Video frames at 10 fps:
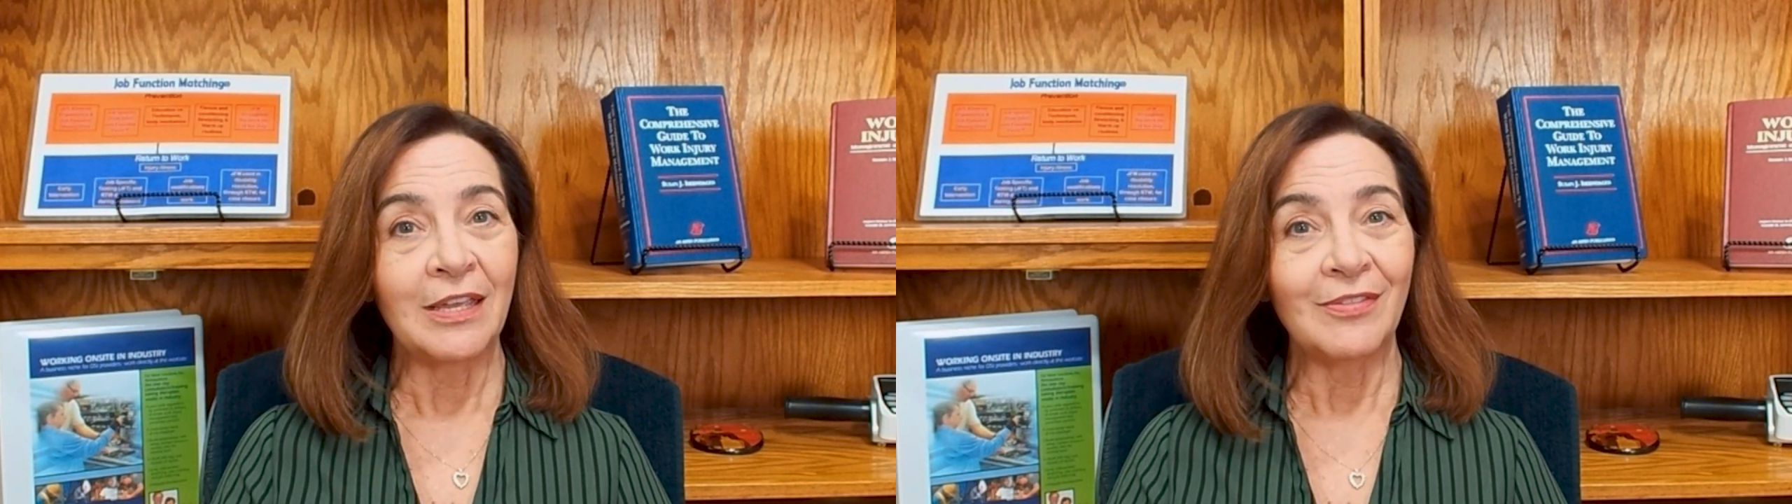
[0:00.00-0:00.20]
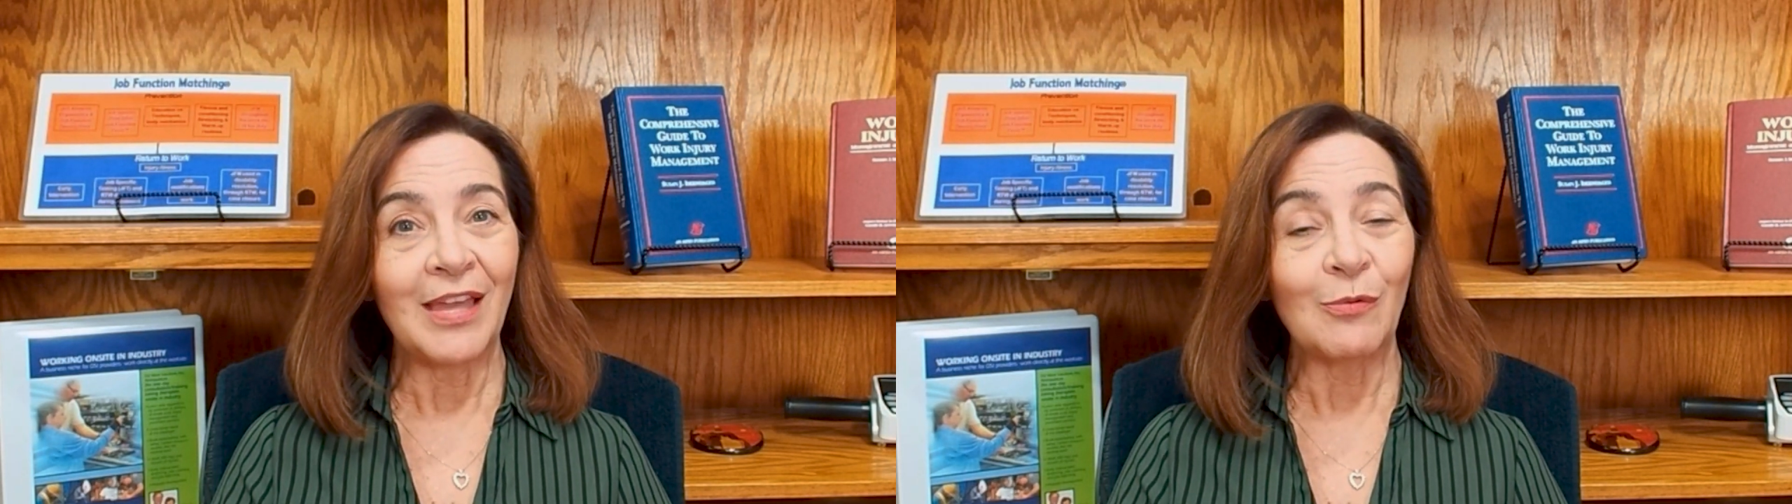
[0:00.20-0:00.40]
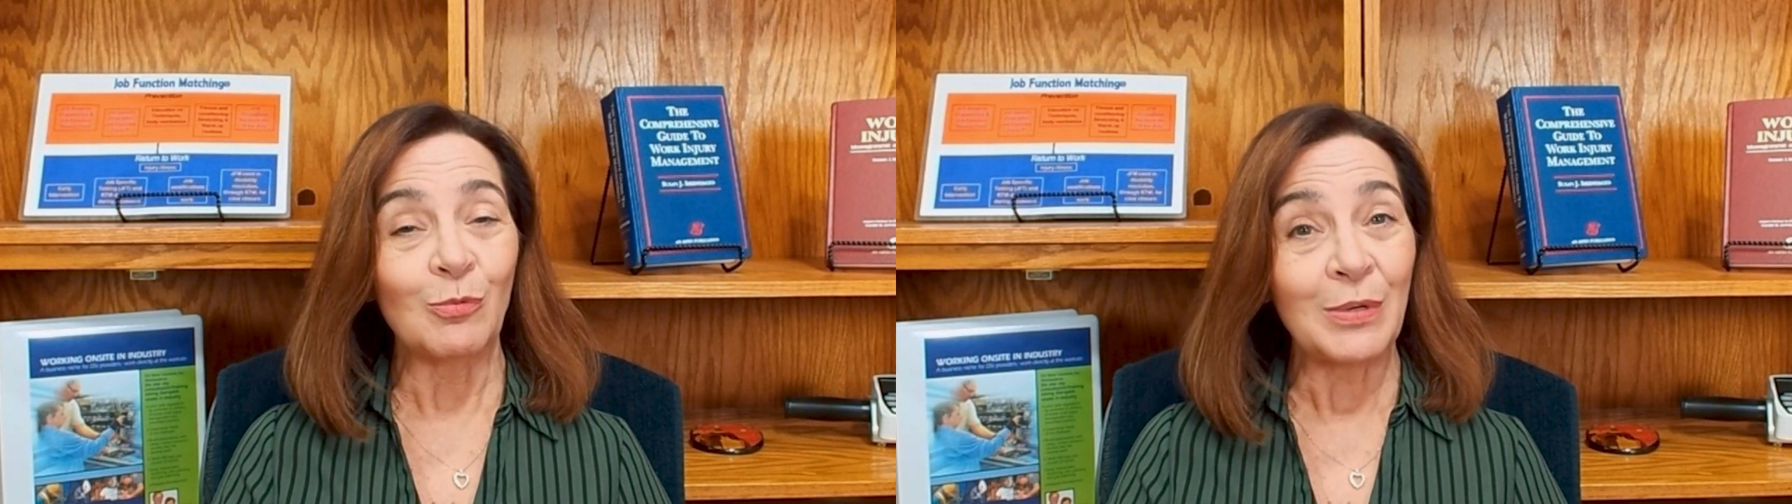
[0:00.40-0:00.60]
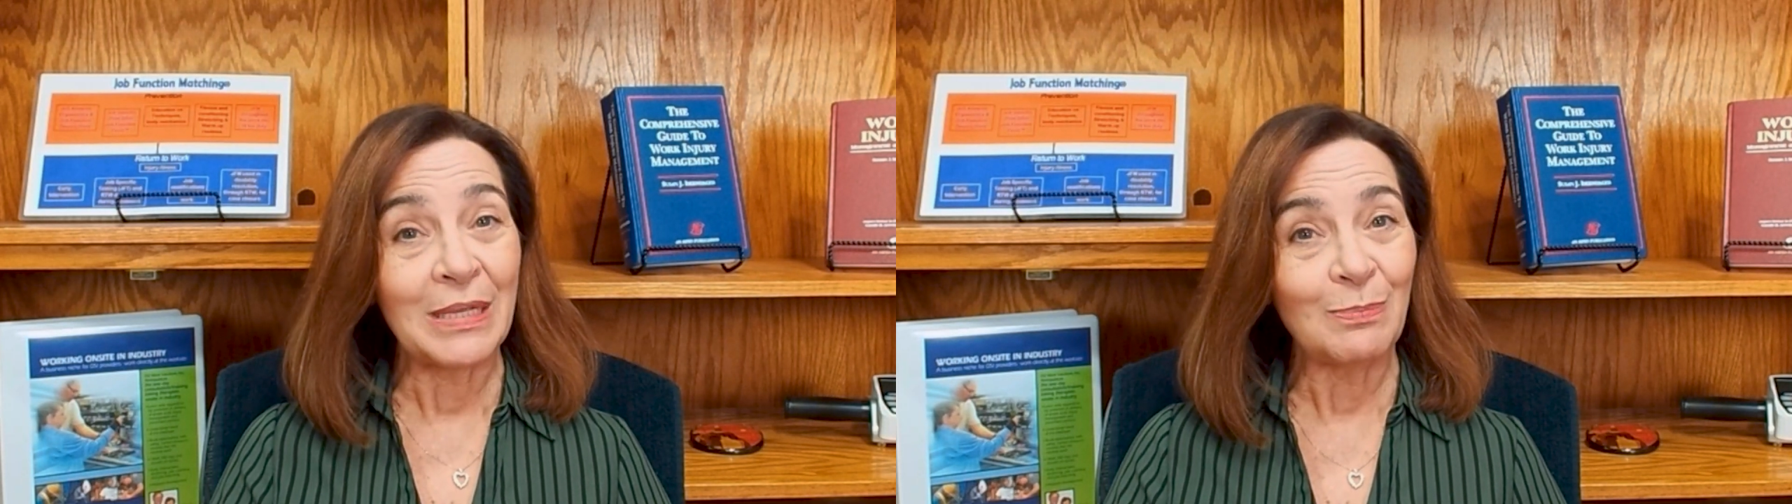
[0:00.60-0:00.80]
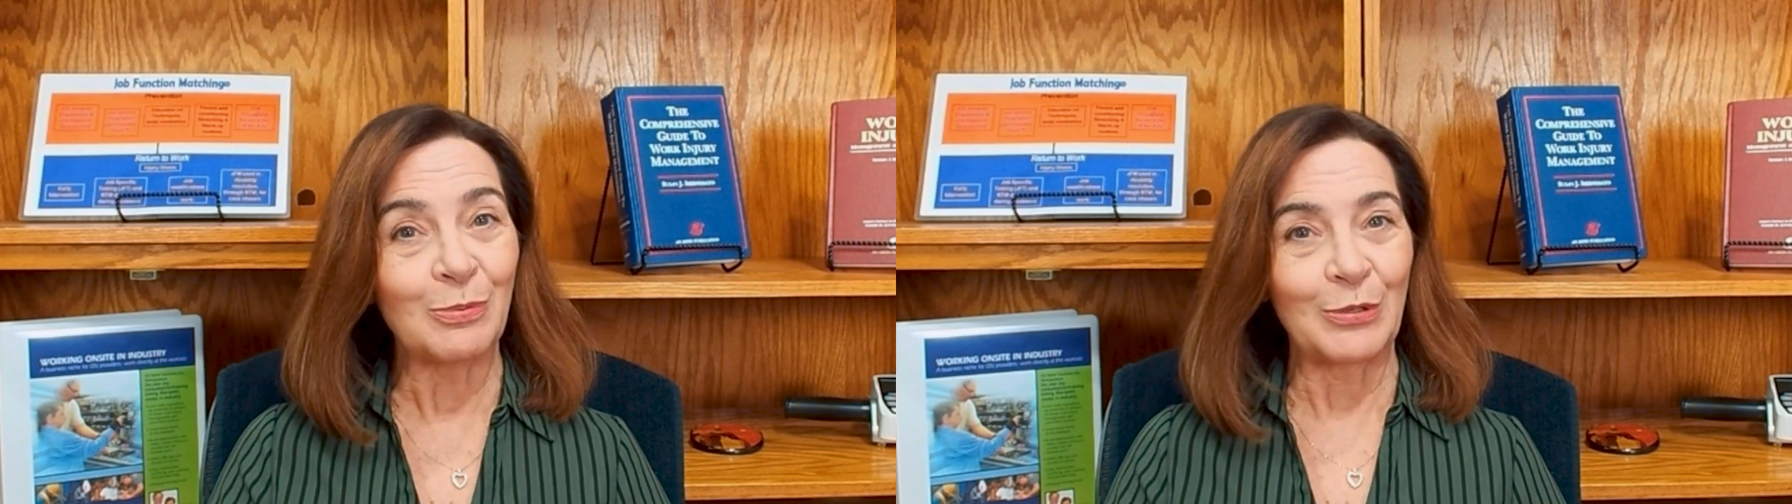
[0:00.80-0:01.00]
that
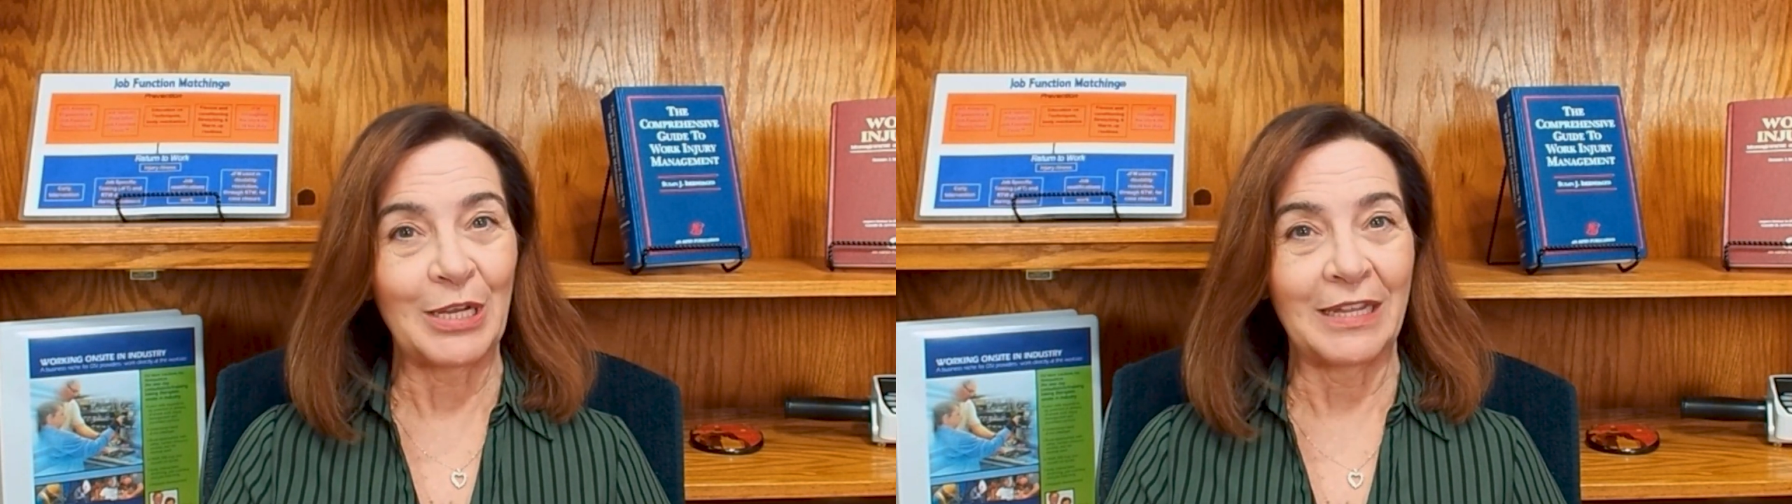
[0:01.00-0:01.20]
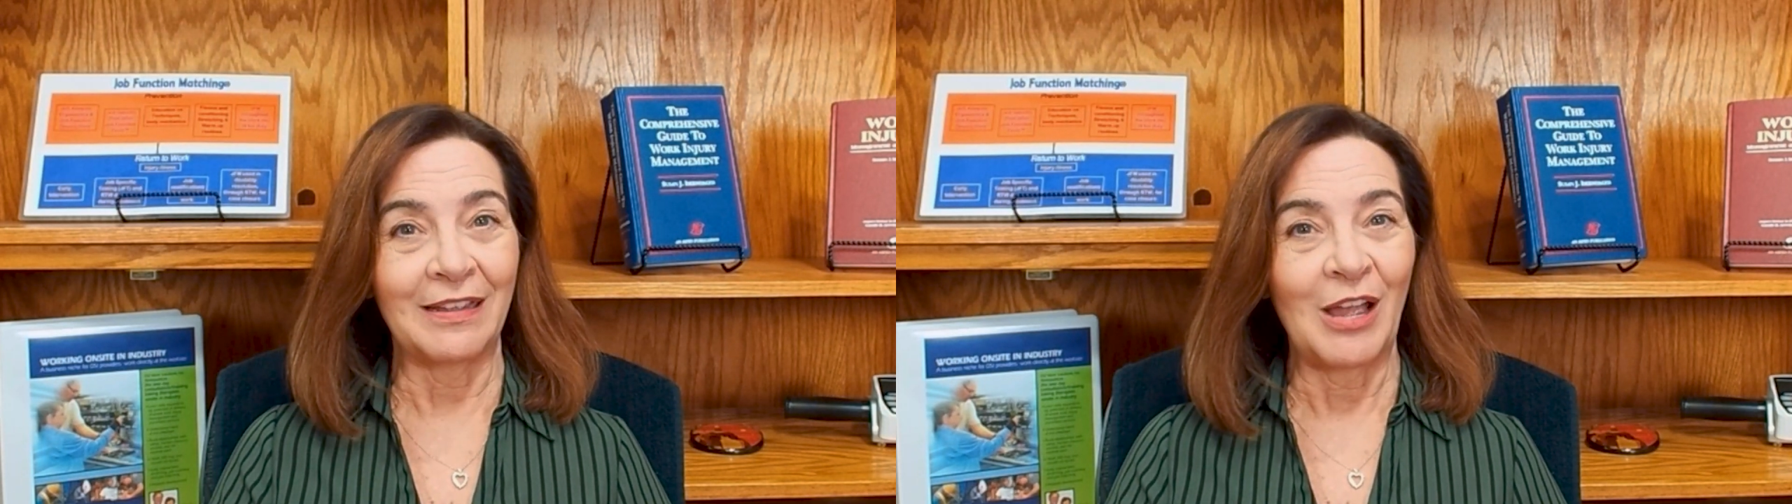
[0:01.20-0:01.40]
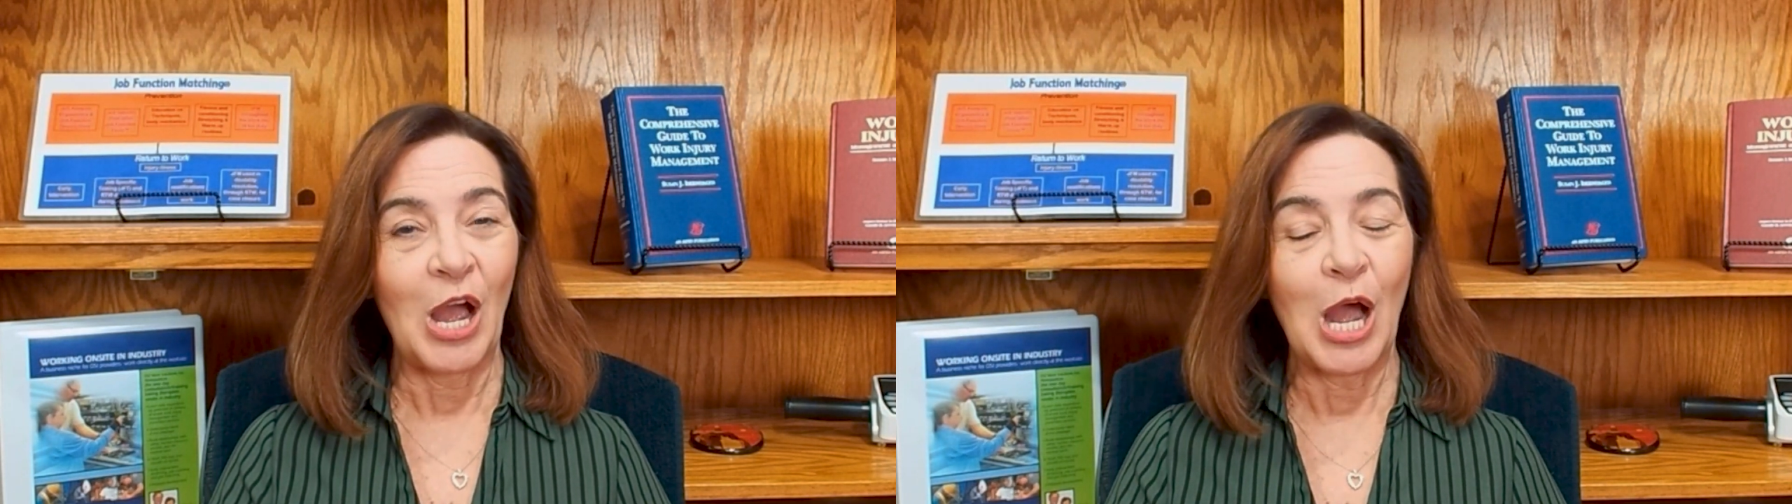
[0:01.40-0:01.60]
we bring